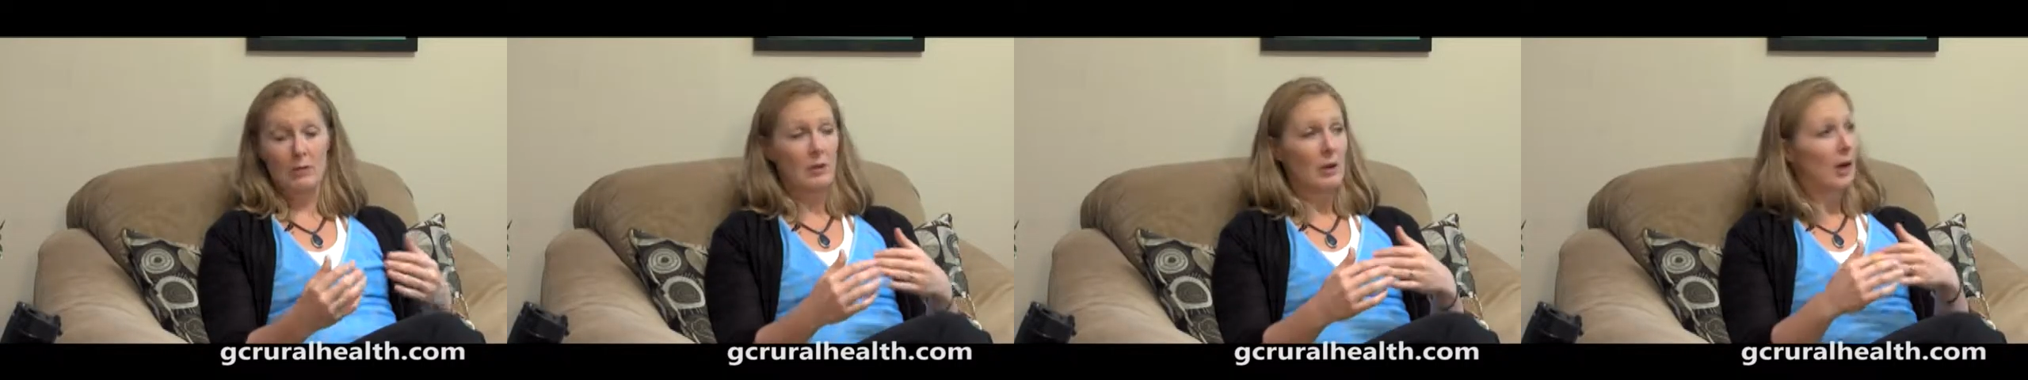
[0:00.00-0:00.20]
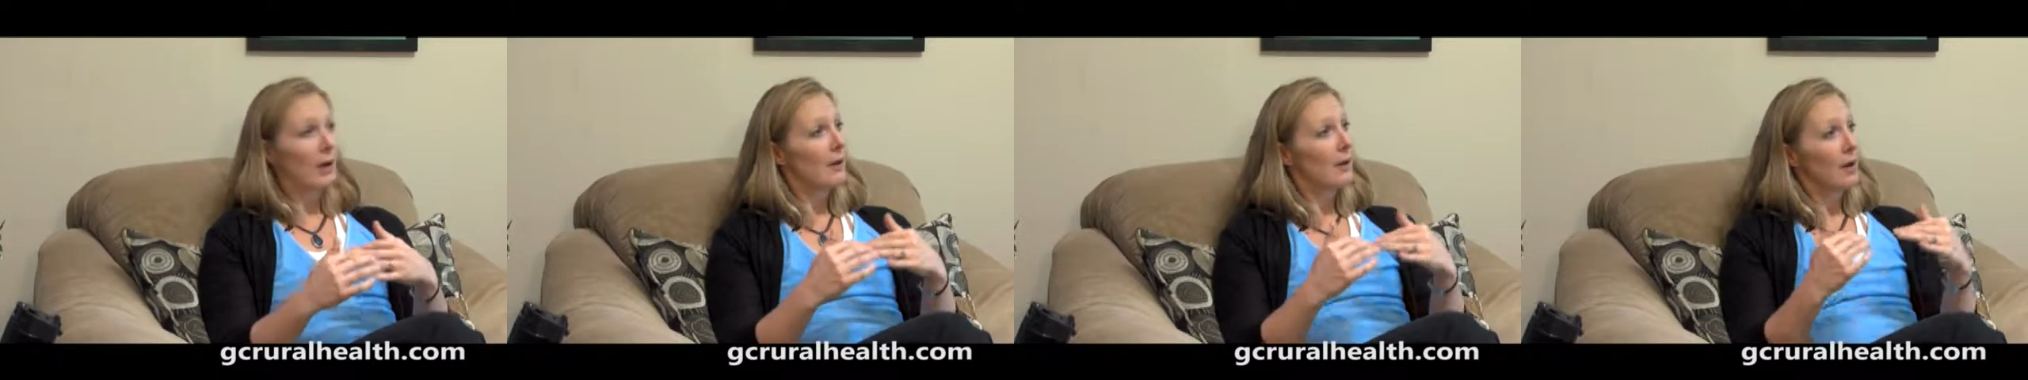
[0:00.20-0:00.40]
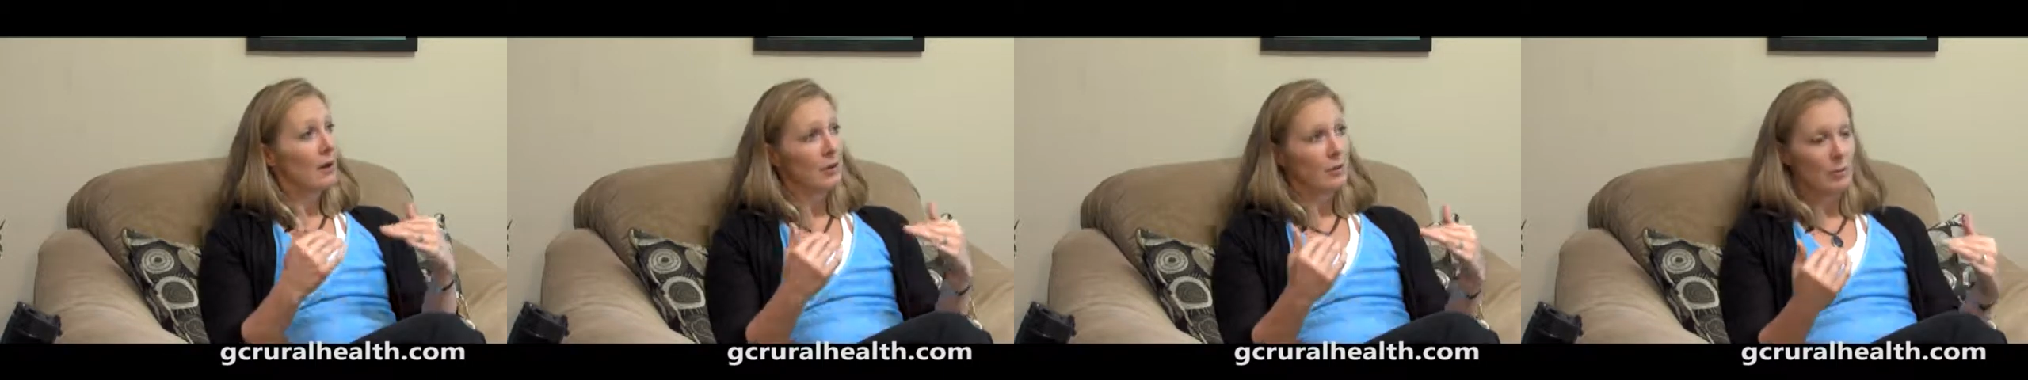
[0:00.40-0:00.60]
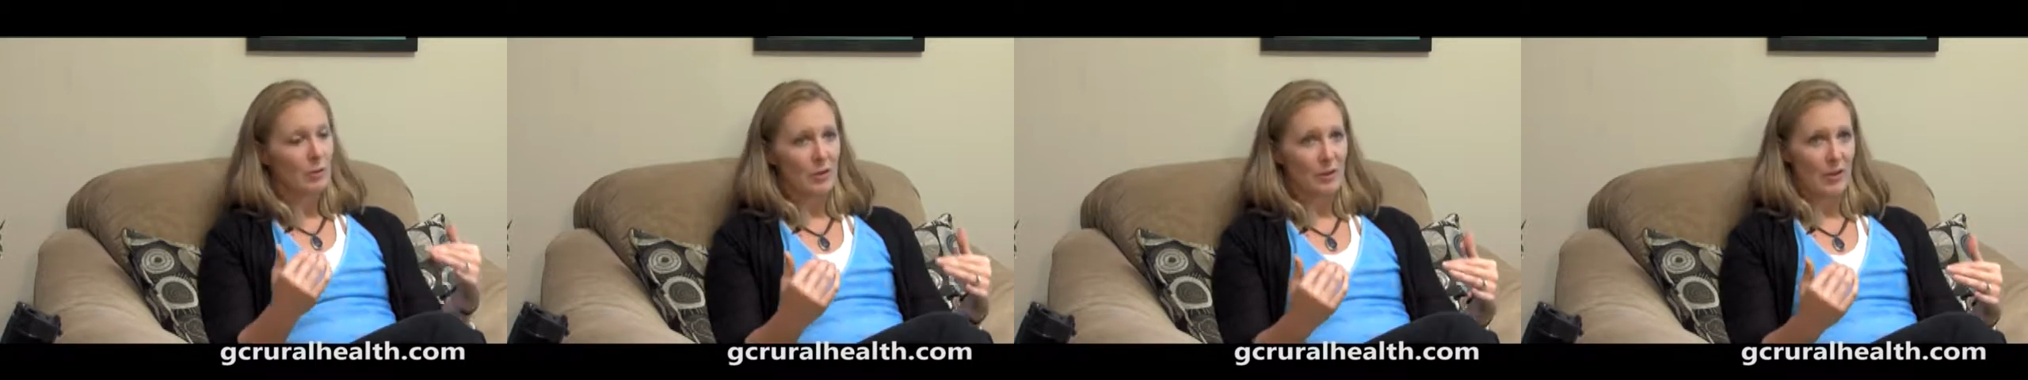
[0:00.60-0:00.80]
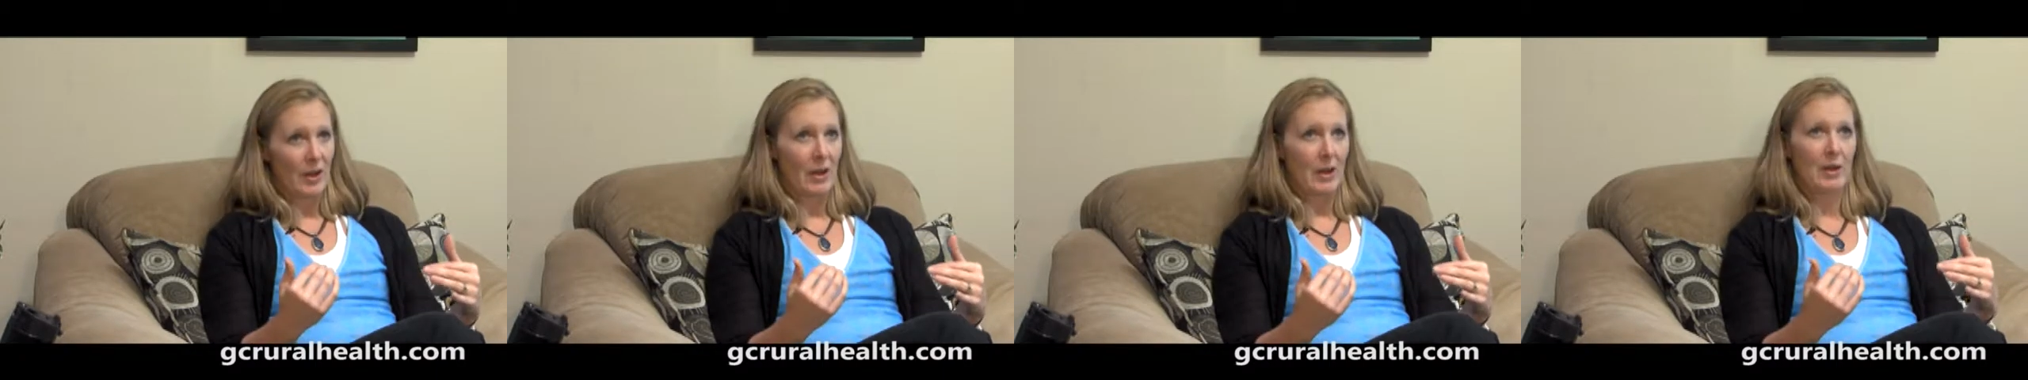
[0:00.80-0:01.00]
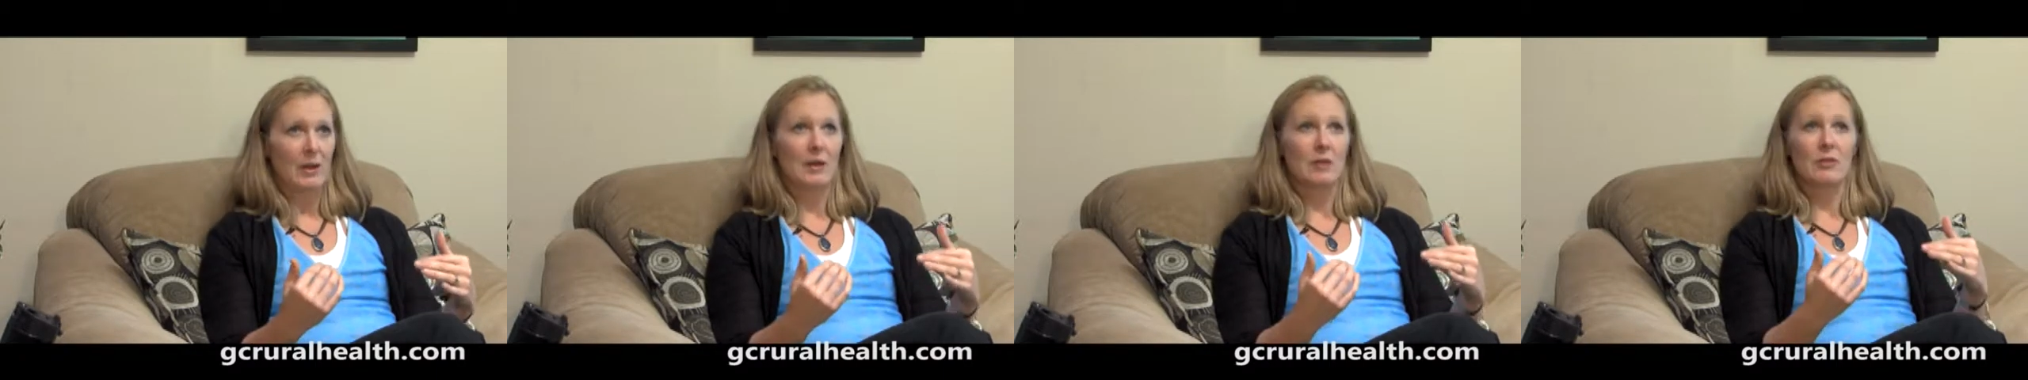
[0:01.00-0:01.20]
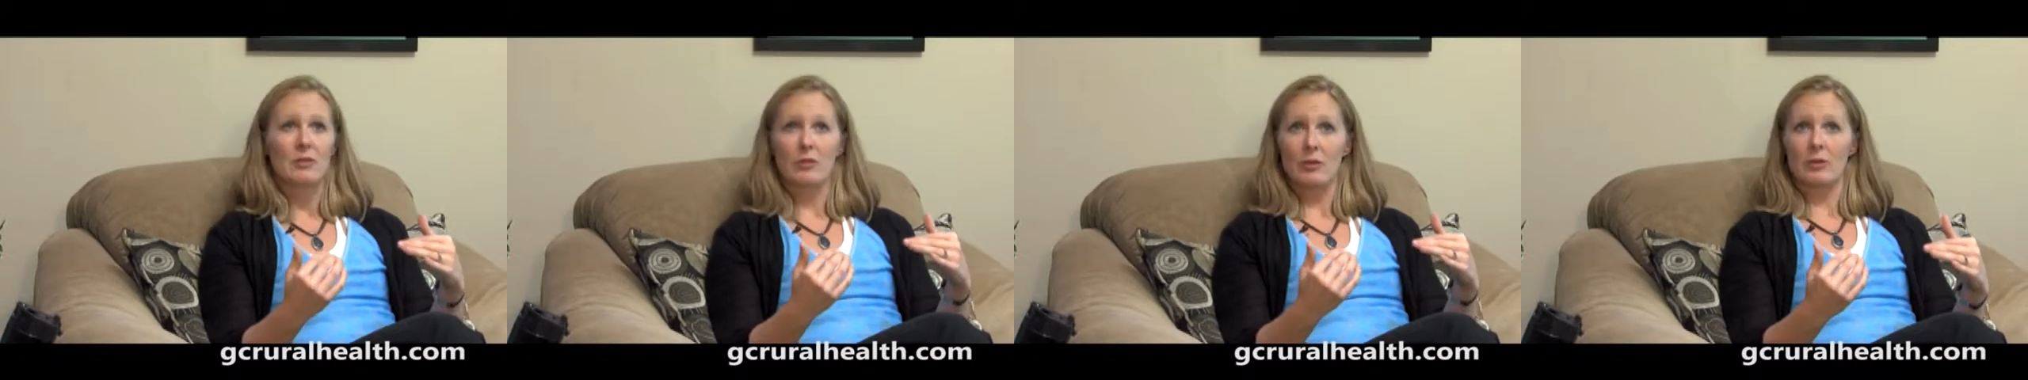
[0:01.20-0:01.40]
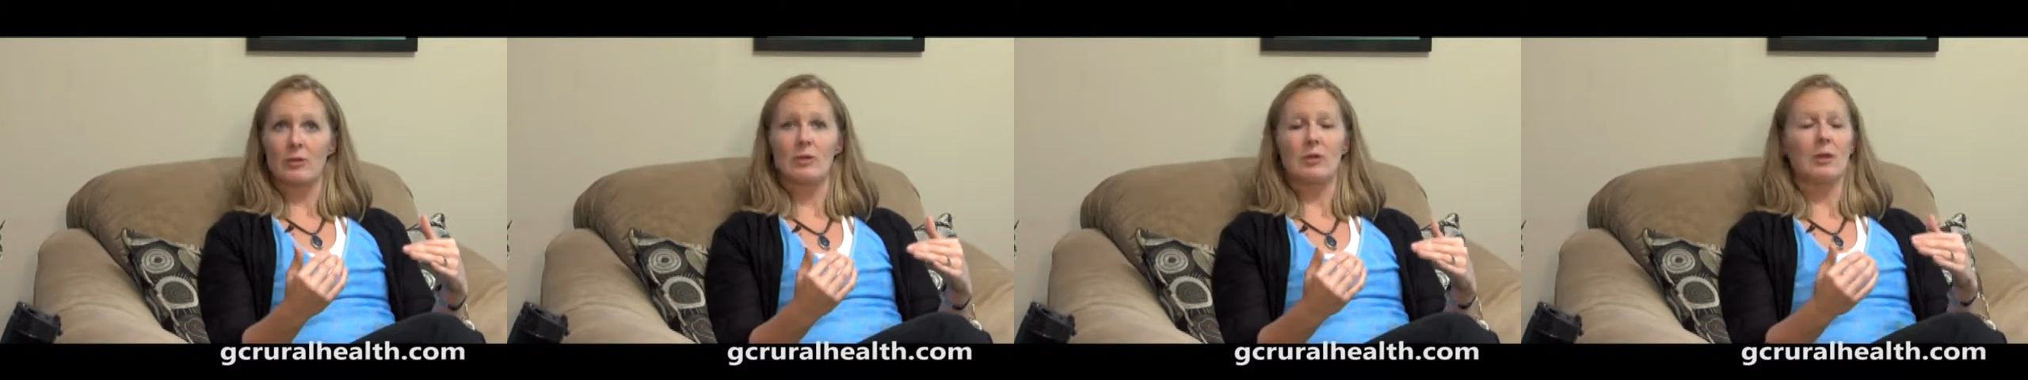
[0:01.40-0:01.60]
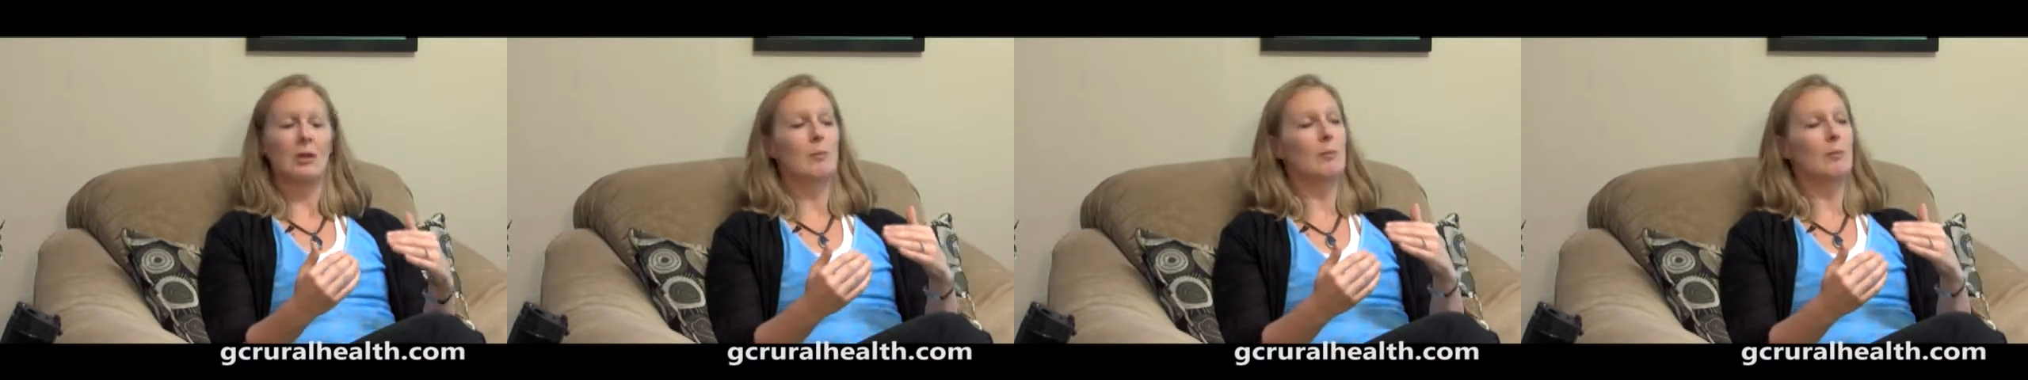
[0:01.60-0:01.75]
not 100% certainly,